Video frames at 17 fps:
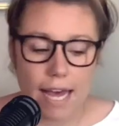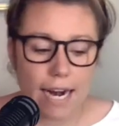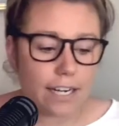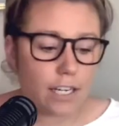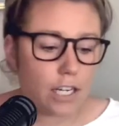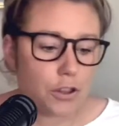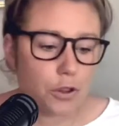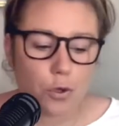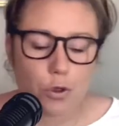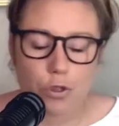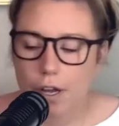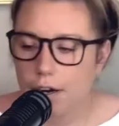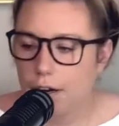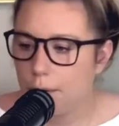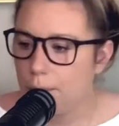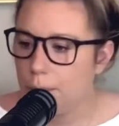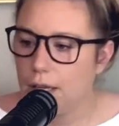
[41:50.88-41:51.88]
And I'd gone through
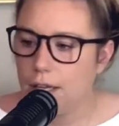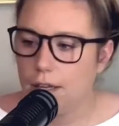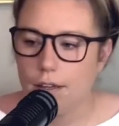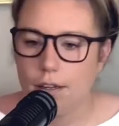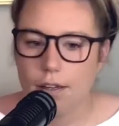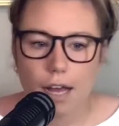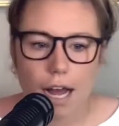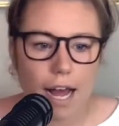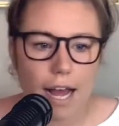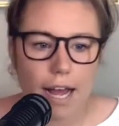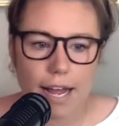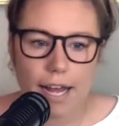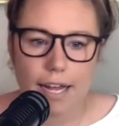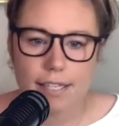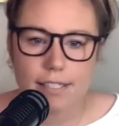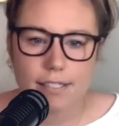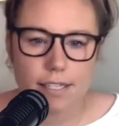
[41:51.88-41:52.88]
therapy. I
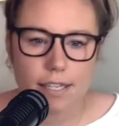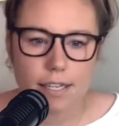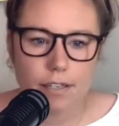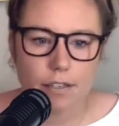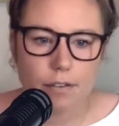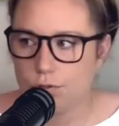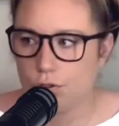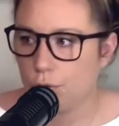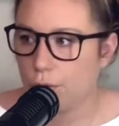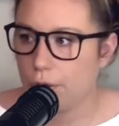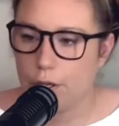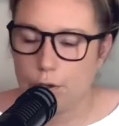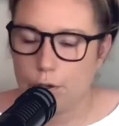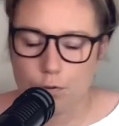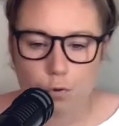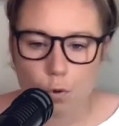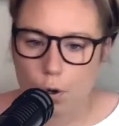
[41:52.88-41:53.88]
had seen 3
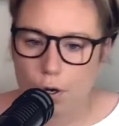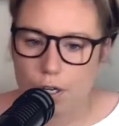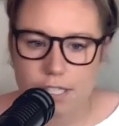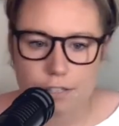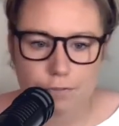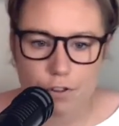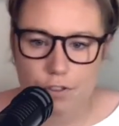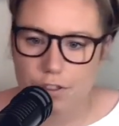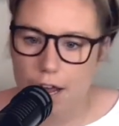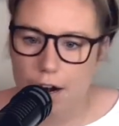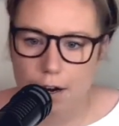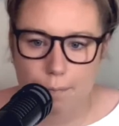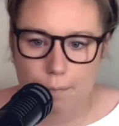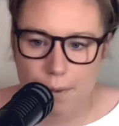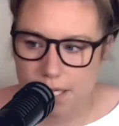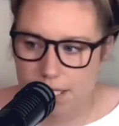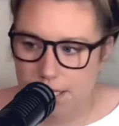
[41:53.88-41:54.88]
or 4 different
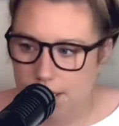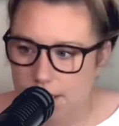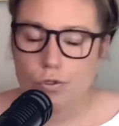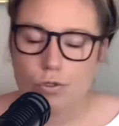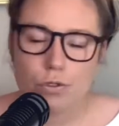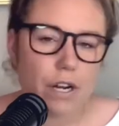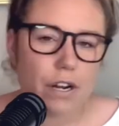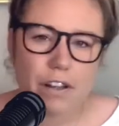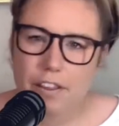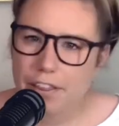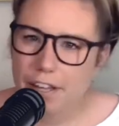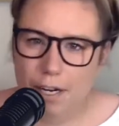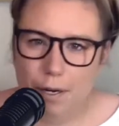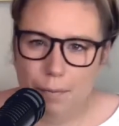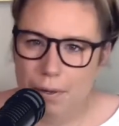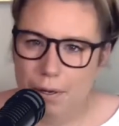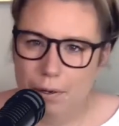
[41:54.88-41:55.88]
therapists. So none of the
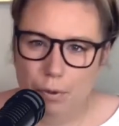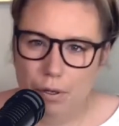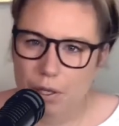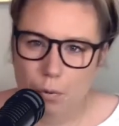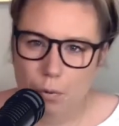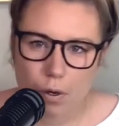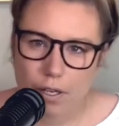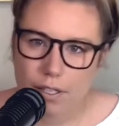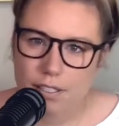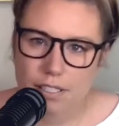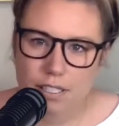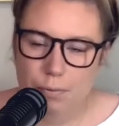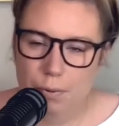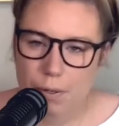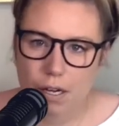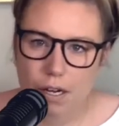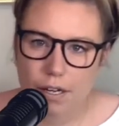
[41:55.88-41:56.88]
therapy really worked, to
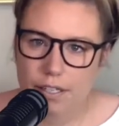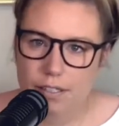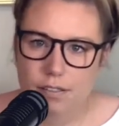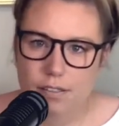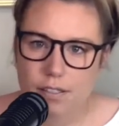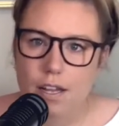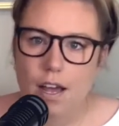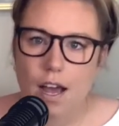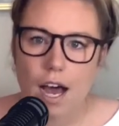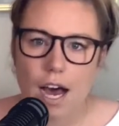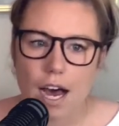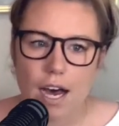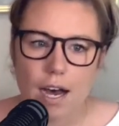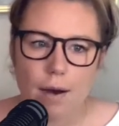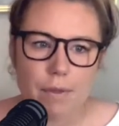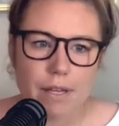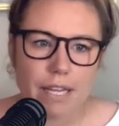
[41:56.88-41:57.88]
be honest.
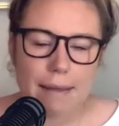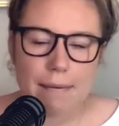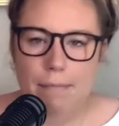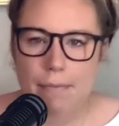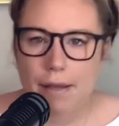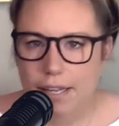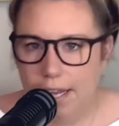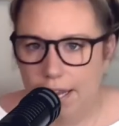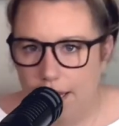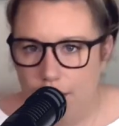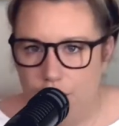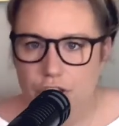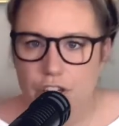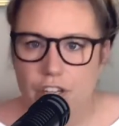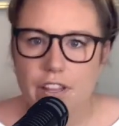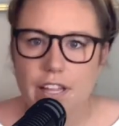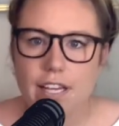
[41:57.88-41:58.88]
They gave me
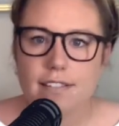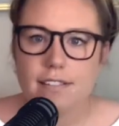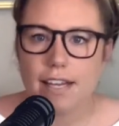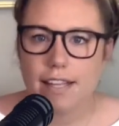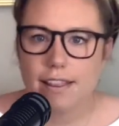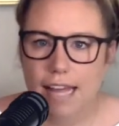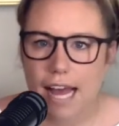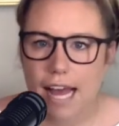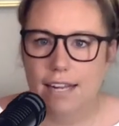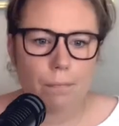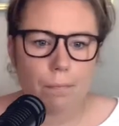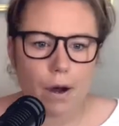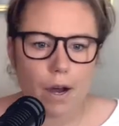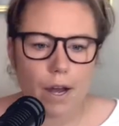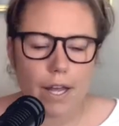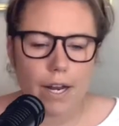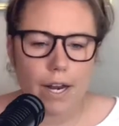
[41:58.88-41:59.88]
medication and things like that,
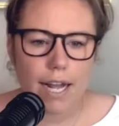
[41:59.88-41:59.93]
but